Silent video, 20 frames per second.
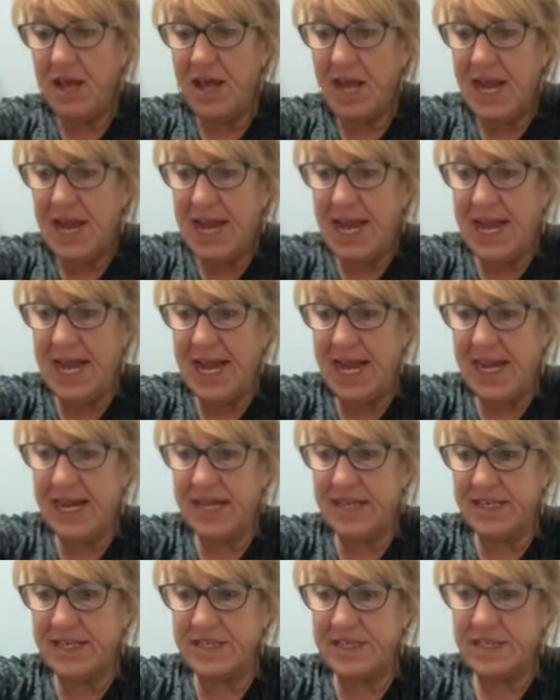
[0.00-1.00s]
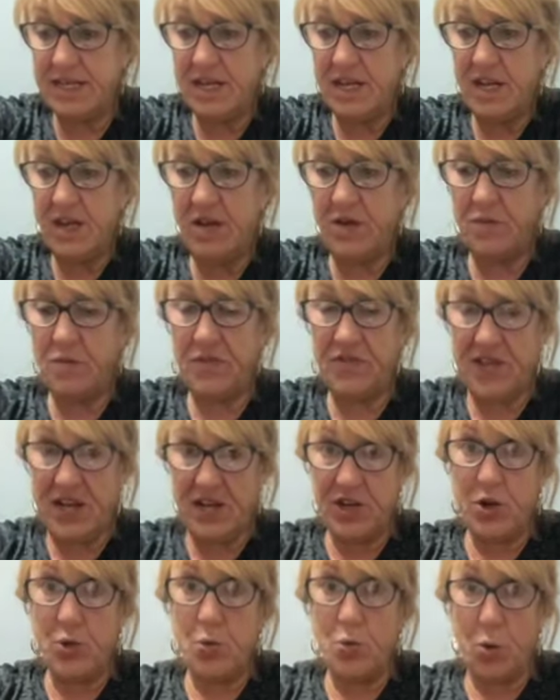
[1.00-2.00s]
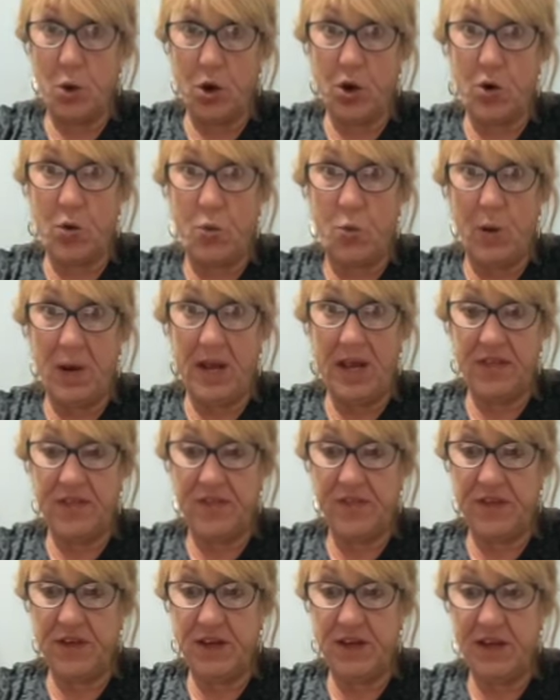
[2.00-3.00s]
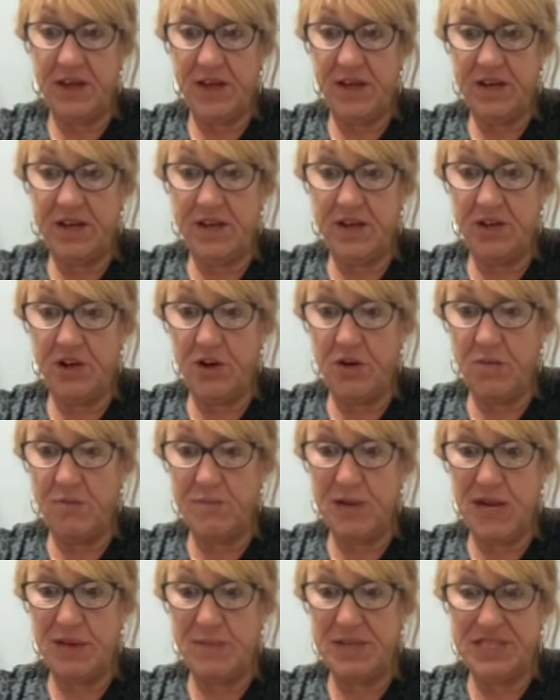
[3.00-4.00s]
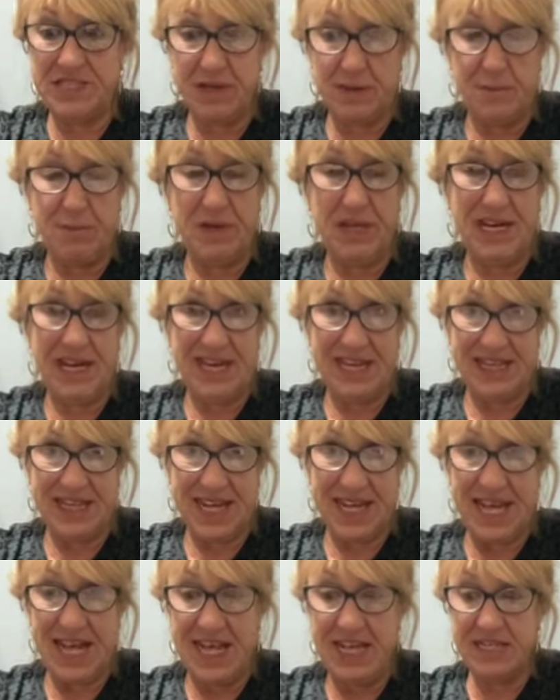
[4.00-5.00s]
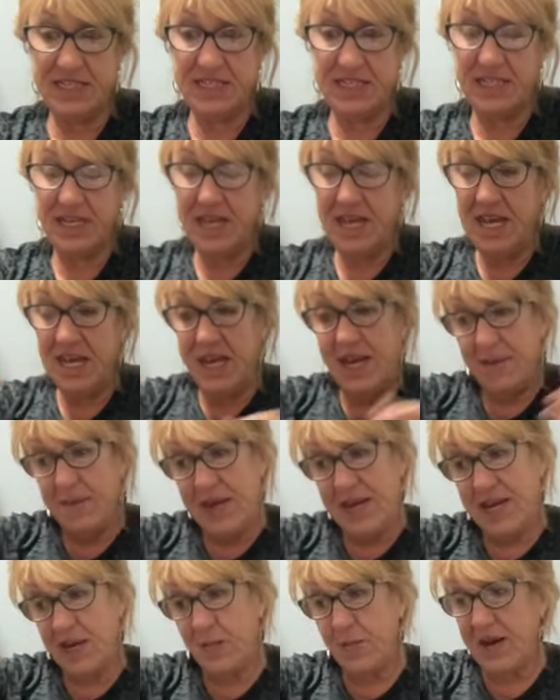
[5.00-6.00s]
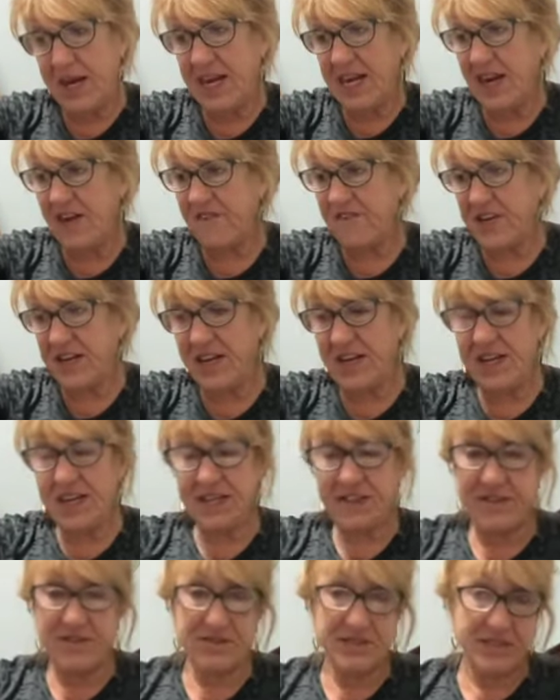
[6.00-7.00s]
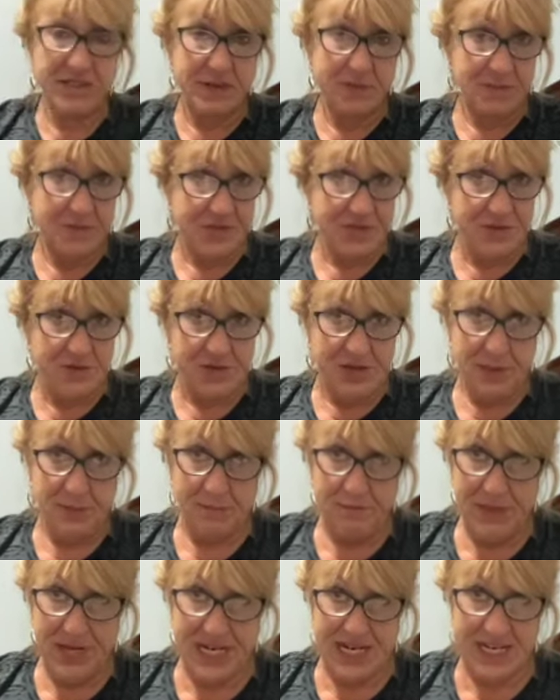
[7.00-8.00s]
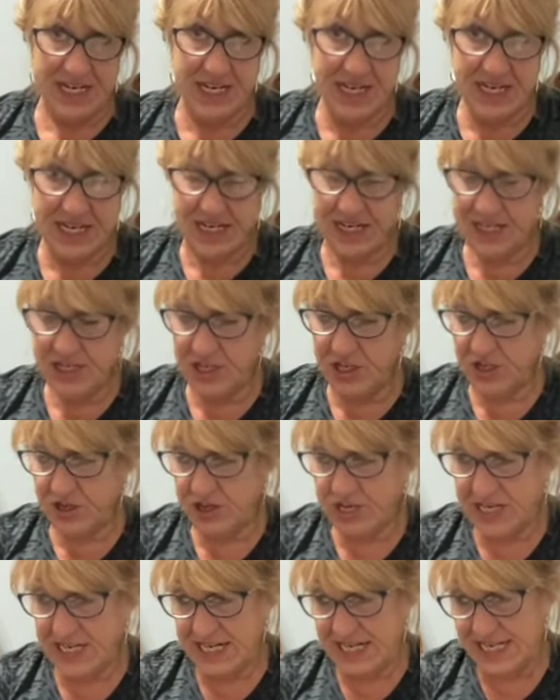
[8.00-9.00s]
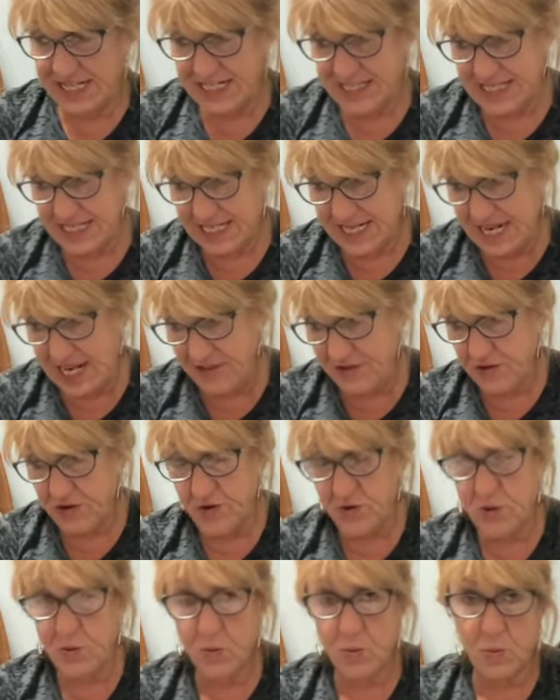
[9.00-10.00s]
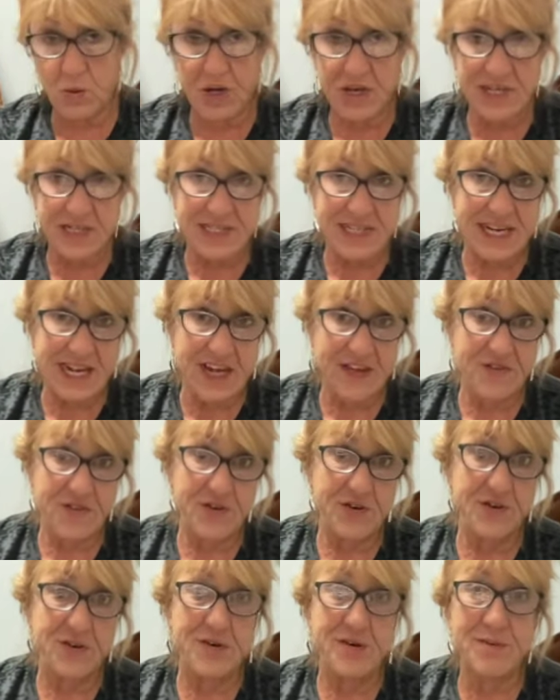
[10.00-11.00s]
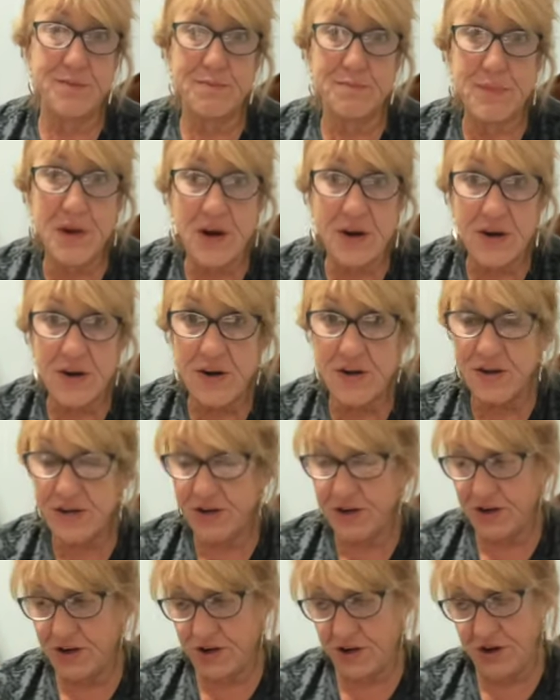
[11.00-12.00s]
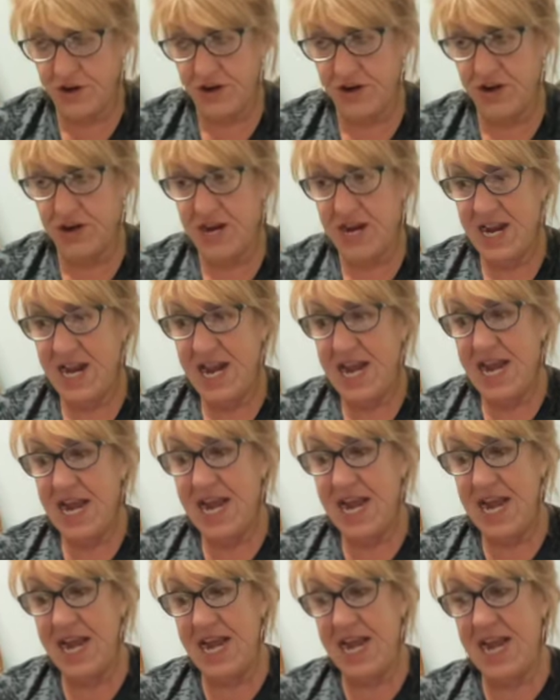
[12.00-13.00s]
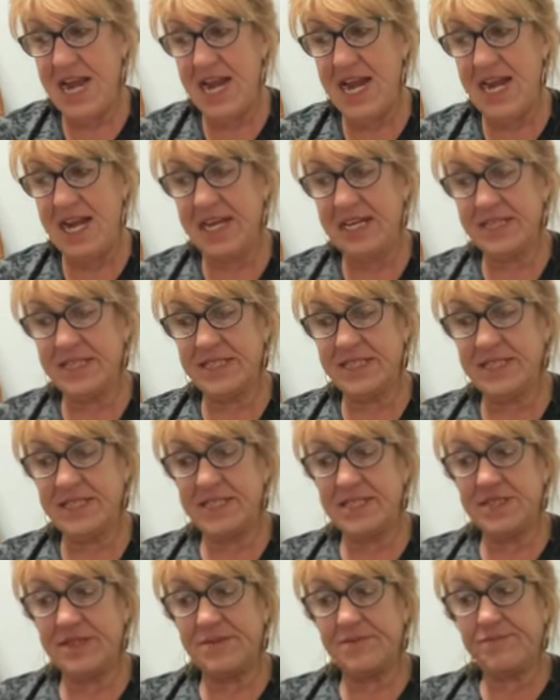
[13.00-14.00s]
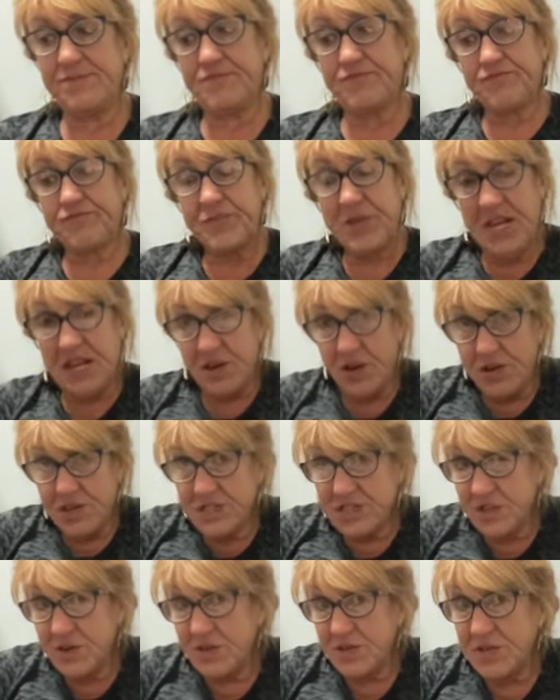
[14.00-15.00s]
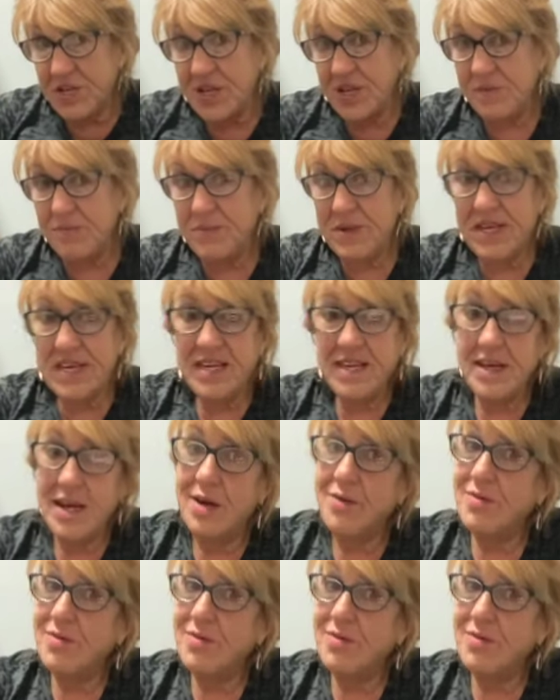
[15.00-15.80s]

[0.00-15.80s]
and that you work with, you know, maybe something like that. Anyway, I feel like there's some sort of meeting. You're going to get together, work together, or partner. And it also could be a